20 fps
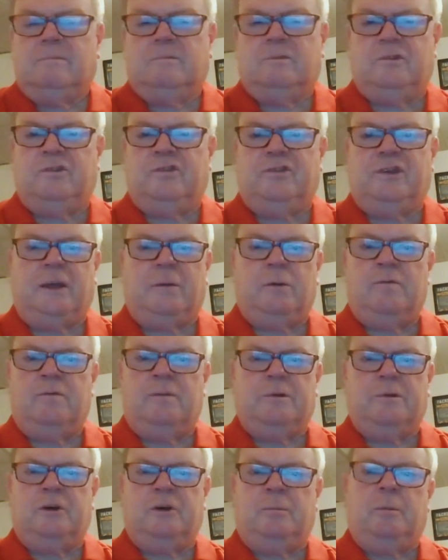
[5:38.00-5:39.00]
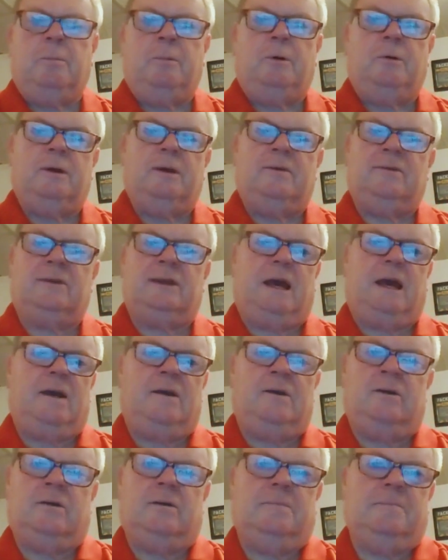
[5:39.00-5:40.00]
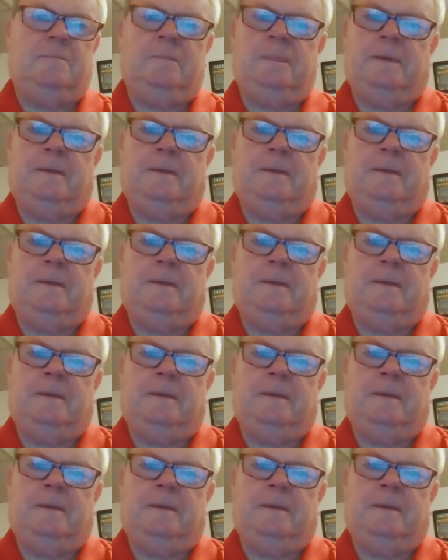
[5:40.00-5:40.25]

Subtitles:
Just stay away from the double bogeys and higher.